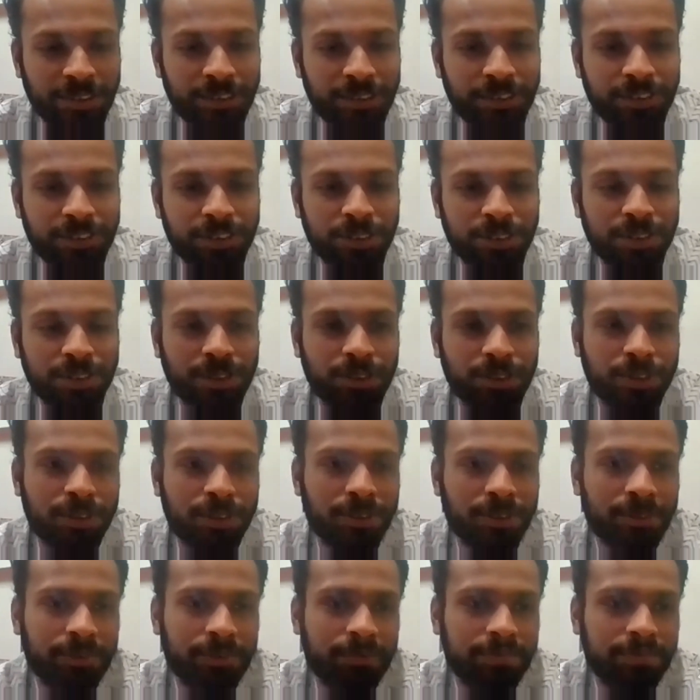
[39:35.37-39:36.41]

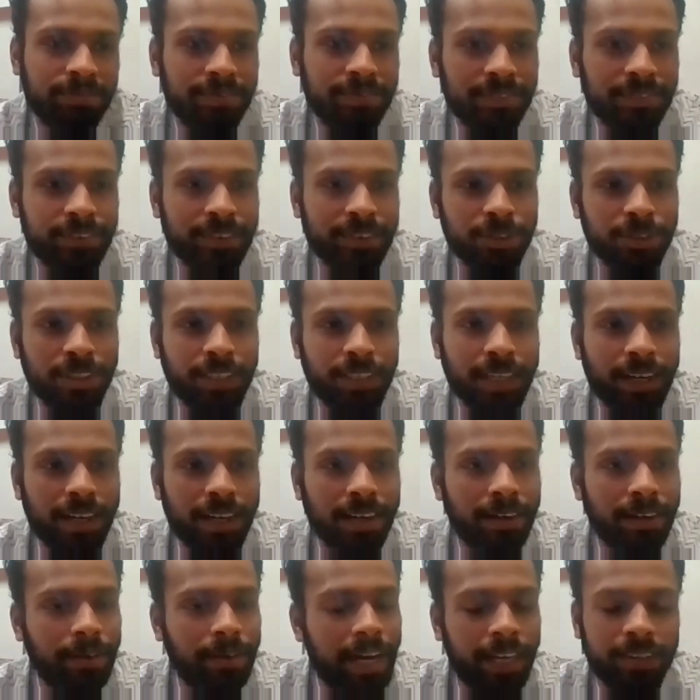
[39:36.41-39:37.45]
So
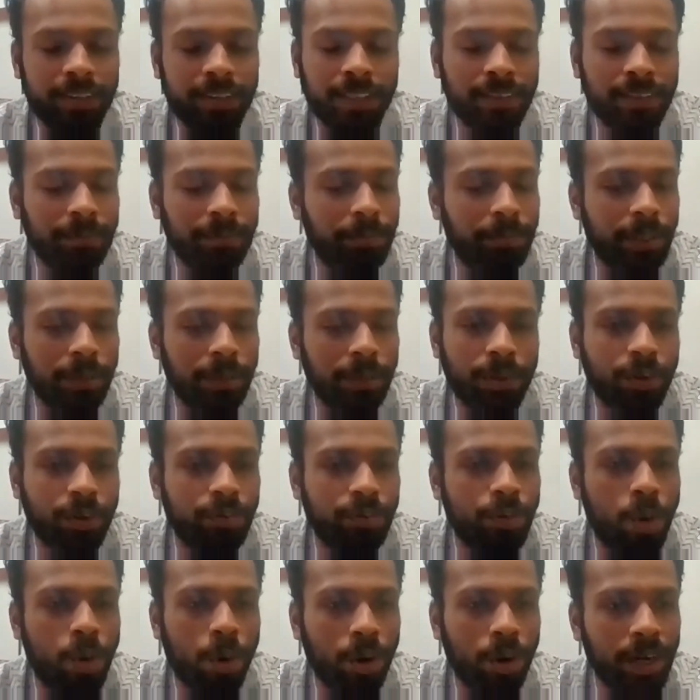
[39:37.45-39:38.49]
yeah, I think people
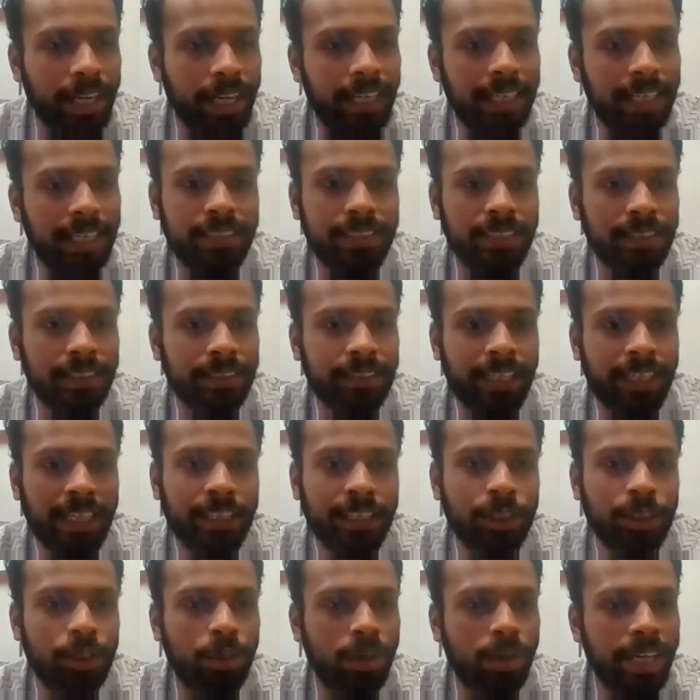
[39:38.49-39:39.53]
of all ages
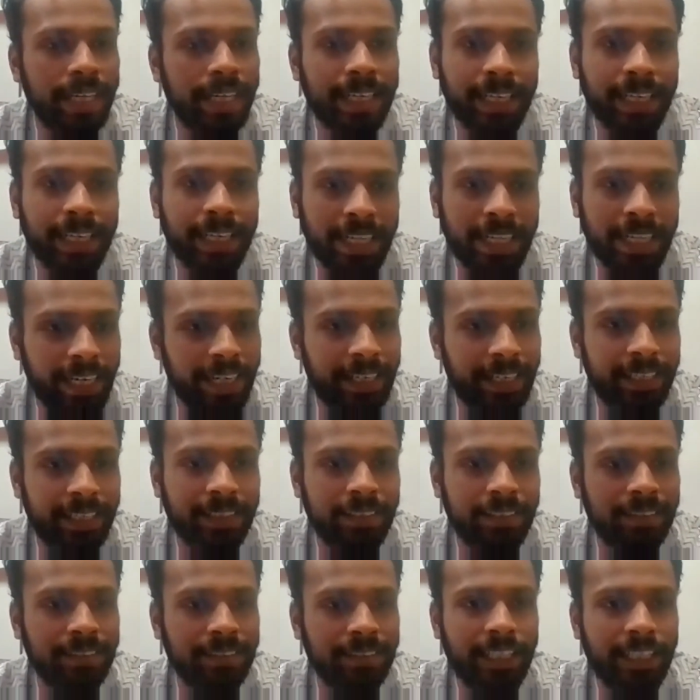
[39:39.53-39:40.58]
enjoy
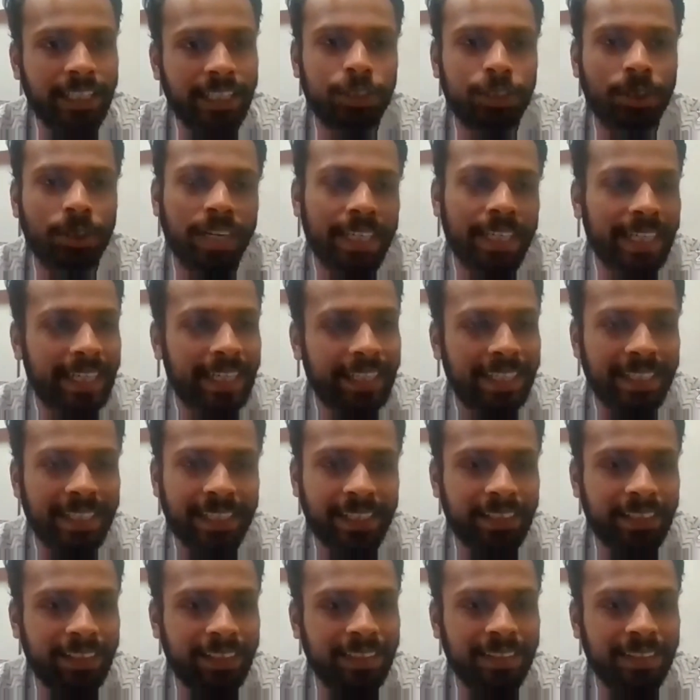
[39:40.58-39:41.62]
creating, enjoy
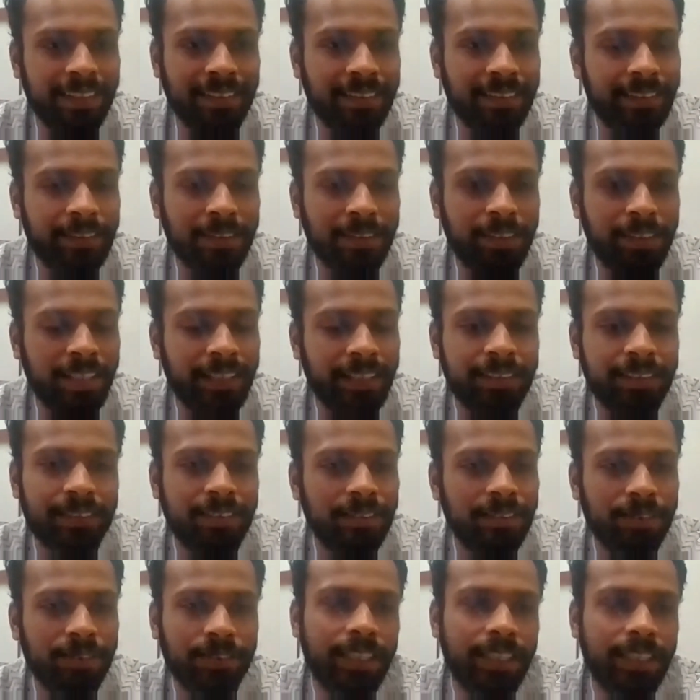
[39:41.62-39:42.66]
tinkering. It's
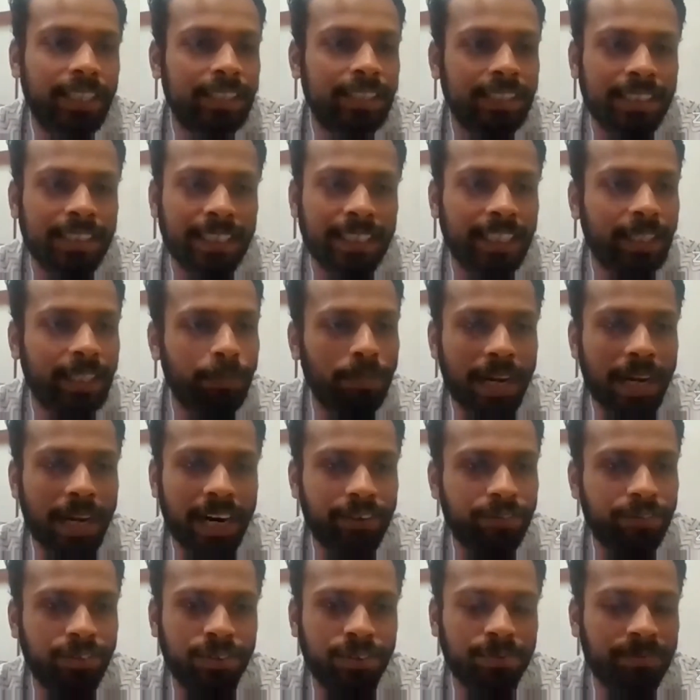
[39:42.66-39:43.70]
they just need a
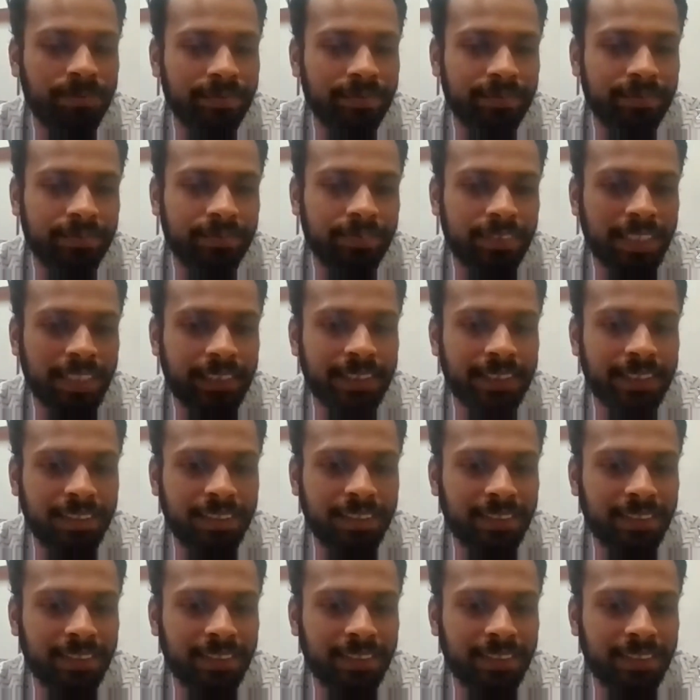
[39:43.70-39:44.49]
platform. That's